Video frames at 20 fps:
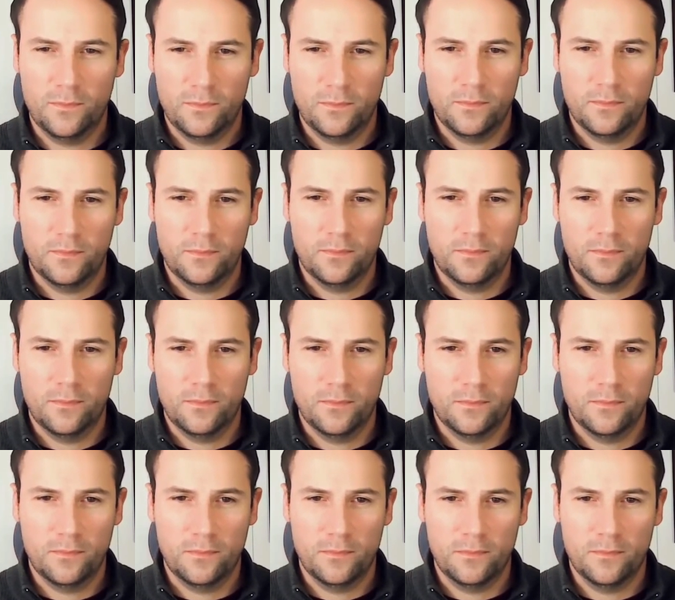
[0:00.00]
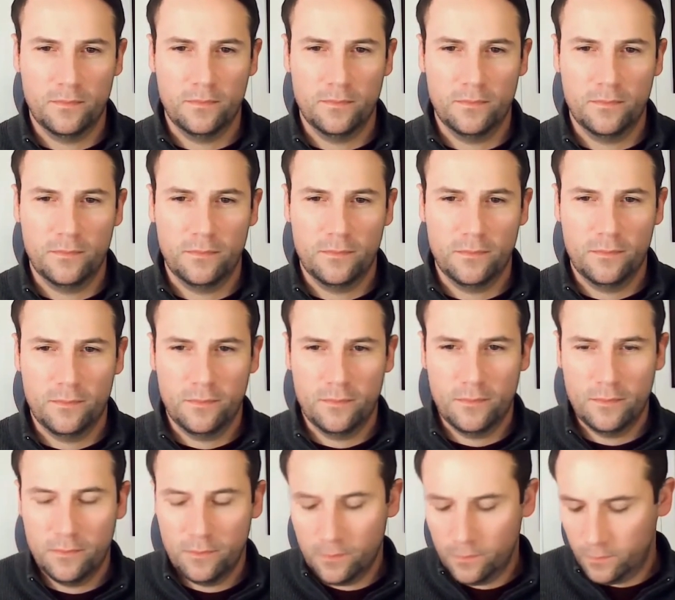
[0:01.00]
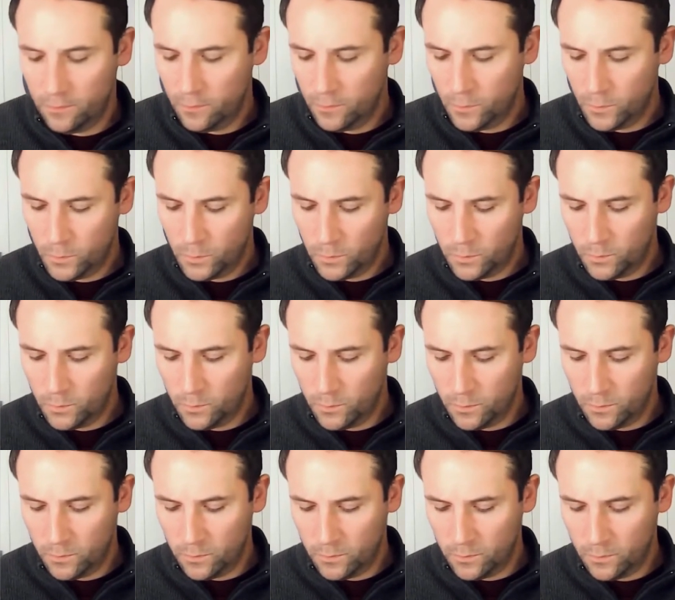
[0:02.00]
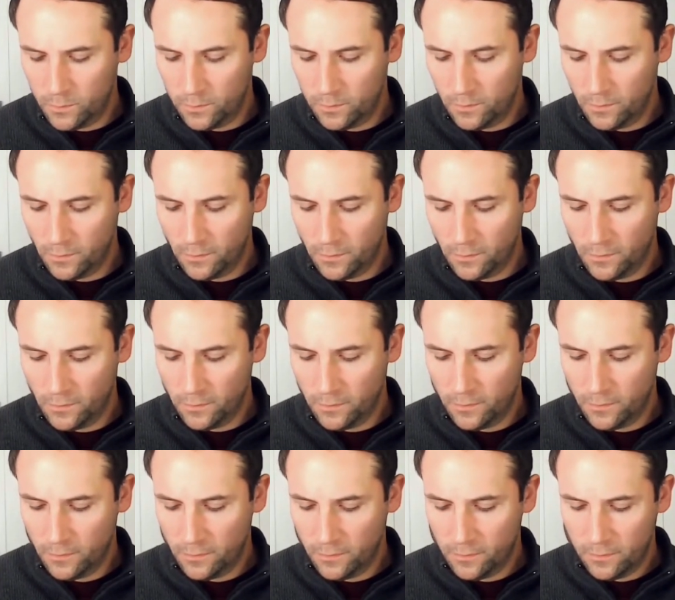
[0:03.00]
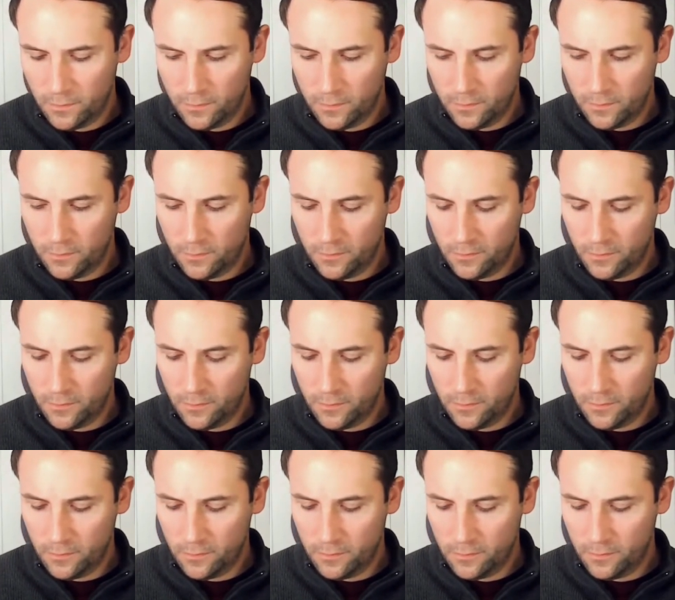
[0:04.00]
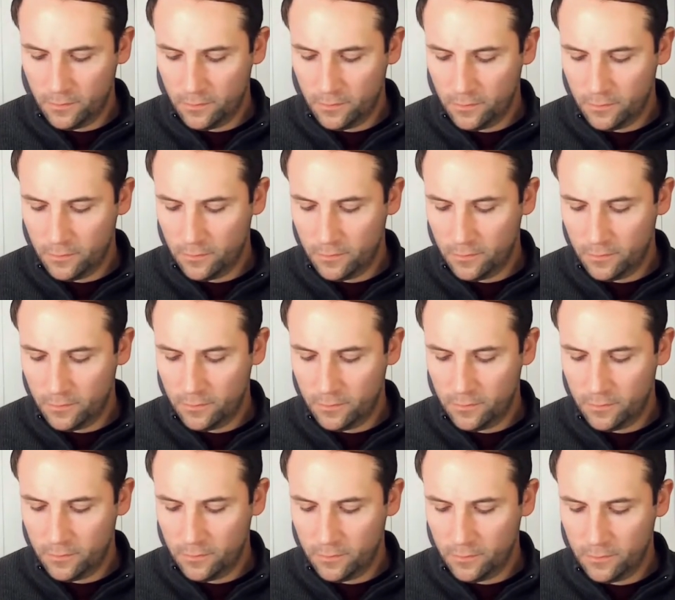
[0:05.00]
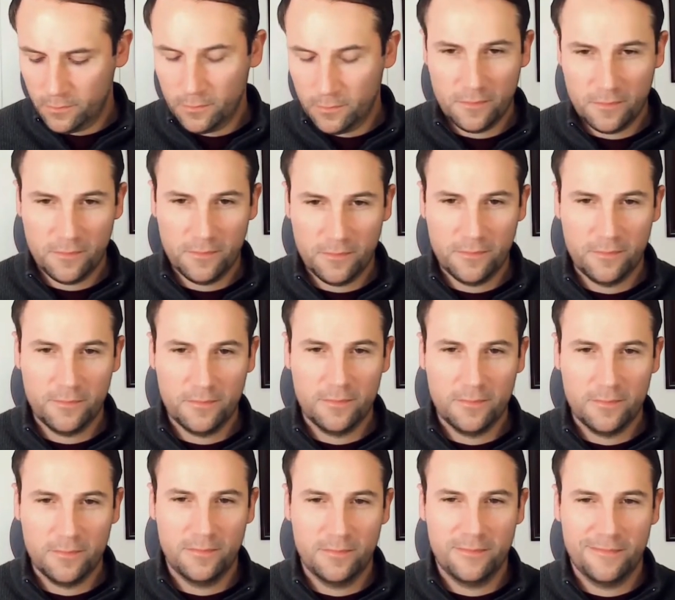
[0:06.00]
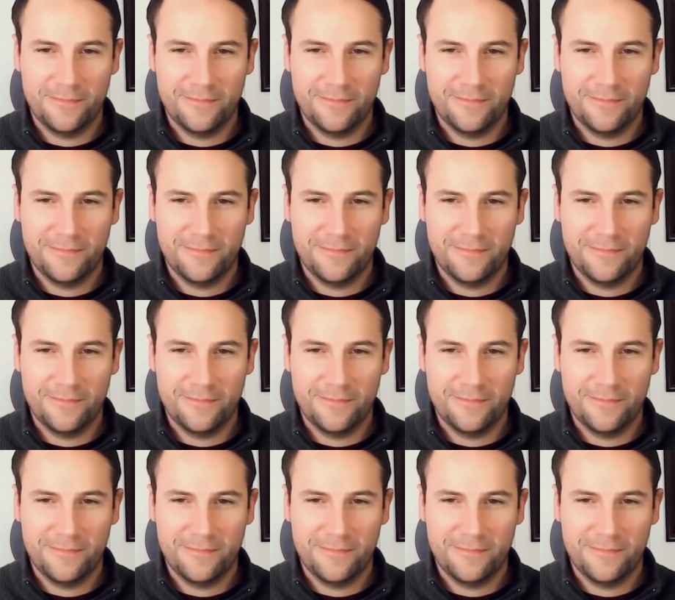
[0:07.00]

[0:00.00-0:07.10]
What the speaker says: (silent)